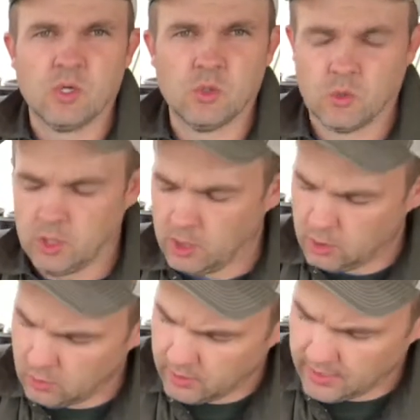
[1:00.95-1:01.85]

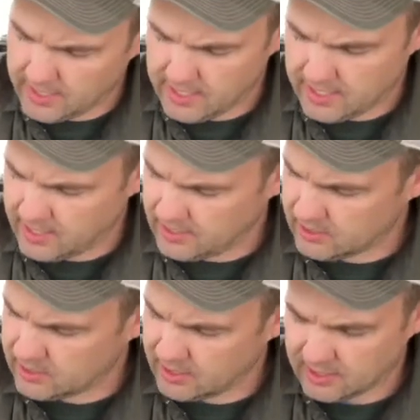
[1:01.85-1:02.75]
grow, and
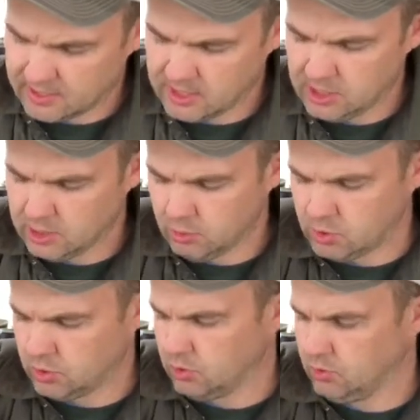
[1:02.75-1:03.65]
it's going to continue
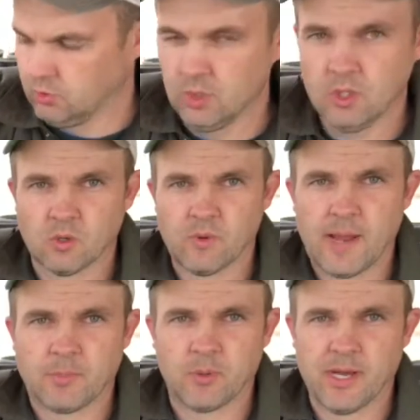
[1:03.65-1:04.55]
to
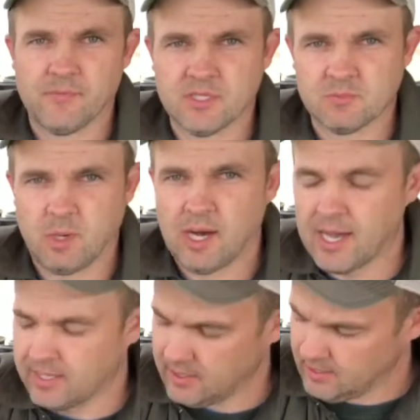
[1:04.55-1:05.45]
wrap around this pot.